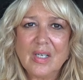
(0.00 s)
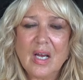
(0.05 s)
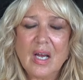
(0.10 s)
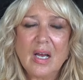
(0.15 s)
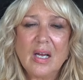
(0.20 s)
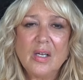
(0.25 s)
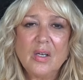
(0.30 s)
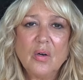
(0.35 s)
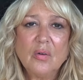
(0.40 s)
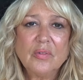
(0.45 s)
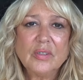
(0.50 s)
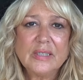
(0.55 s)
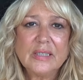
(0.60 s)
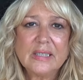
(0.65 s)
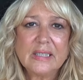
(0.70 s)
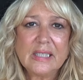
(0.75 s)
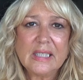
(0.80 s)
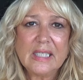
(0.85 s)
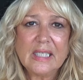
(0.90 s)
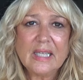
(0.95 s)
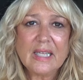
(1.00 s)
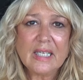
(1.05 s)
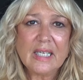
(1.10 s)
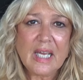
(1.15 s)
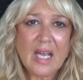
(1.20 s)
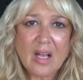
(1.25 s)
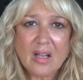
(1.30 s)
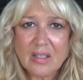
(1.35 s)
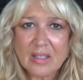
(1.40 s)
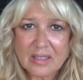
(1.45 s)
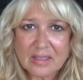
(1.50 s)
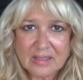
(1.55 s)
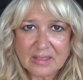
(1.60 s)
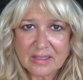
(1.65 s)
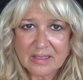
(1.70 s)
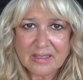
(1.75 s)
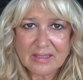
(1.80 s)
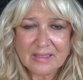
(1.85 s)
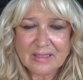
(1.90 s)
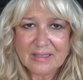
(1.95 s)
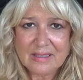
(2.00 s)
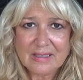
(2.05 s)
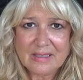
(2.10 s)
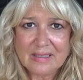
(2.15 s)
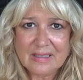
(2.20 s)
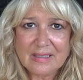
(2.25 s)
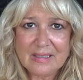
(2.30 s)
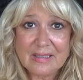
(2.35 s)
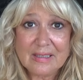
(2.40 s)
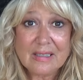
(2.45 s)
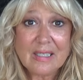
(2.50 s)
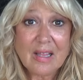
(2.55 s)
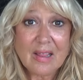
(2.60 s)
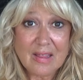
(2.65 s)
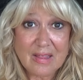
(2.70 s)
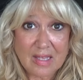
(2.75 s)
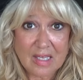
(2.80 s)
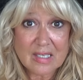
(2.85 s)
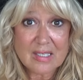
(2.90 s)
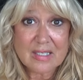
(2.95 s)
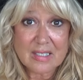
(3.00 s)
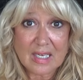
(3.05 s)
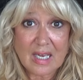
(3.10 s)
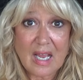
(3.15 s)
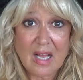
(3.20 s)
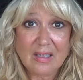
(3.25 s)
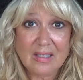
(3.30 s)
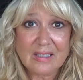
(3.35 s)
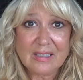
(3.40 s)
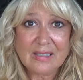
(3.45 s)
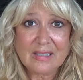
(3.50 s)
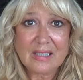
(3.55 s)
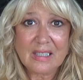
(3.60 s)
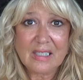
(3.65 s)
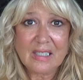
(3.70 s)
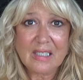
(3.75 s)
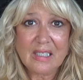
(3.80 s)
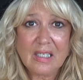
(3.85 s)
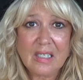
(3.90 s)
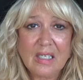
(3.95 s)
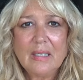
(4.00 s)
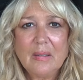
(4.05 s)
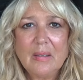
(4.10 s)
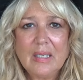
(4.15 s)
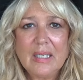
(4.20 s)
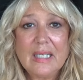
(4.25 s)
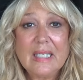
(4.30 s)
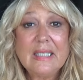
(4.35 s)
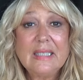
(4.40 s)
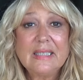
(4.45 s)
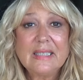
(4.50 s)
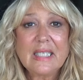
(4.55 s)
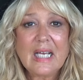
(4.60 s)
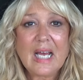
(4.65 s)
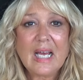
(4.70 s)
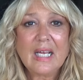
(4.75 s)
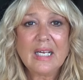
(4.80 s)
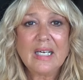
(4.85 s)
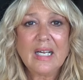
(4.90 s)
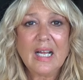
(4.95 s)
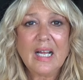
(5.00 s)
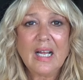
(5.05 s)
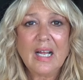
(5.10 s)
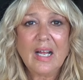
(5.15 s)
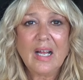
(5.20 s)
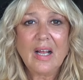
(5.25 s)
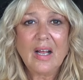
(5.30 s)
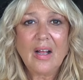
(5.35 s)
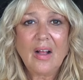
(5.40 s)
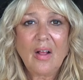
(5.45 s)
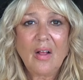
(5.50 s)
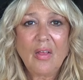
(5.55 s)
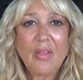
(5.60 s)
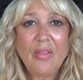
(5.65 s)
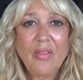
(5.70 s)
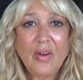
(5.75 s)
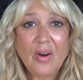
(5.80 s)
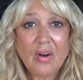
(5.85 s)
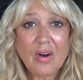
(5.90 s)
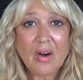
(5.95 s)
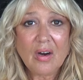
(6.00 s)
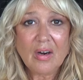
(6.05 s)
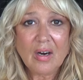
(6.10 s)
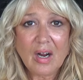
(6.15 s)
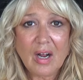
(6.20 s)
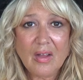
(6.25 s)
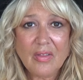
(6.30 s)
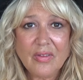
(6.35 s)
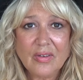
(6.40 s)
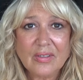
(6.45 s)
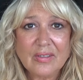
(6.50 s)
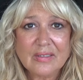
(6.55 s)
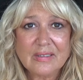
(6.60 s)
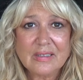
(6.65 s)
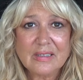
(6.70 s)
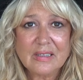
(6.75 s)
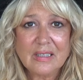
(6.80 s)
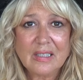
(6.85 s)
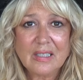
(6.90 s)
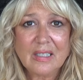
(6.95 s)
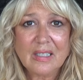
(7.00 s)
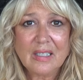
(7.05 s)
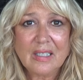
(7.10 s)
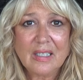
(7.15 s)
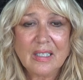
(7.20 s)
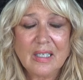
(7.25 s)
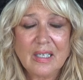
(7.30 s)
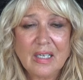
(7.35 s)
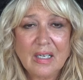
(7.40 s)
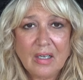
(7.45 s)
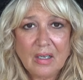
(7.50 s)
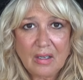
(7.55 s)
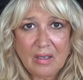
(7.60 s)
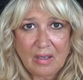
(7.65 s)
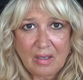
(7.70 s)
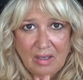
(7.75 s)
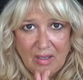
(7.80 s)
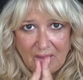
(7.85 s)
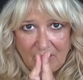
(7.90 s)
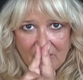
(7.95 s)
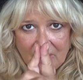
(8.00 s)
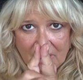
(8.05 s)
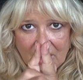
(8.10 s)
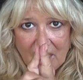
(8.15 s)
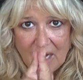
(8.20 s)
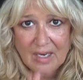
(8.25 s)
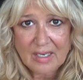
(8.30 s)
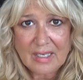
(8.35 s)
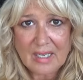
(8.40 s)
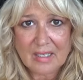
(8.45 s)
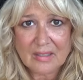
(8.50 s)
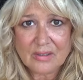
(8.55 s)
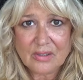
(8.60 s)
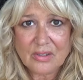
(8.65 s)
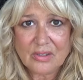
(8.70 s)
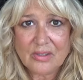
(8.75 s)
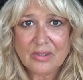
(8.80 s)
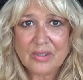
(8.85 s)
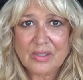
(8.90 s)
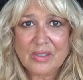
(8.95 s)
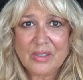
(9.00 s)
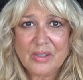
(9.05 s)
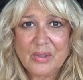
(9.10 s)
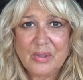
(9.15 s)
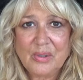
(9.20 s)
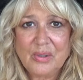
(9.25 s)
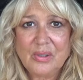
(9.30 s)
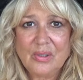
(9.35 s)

I oversee the galaxies, this galaxy. He said, There are others that I answer to.